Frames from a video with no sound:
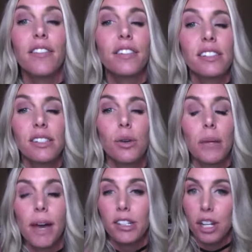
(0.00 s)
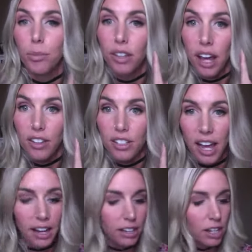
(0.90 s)
It doesn't quite match up with the other
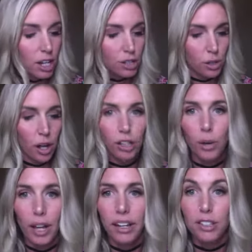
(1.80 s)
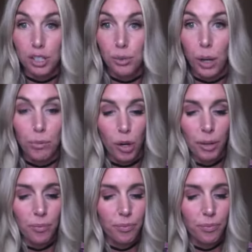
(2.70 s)
side. So I'll go in and do one more.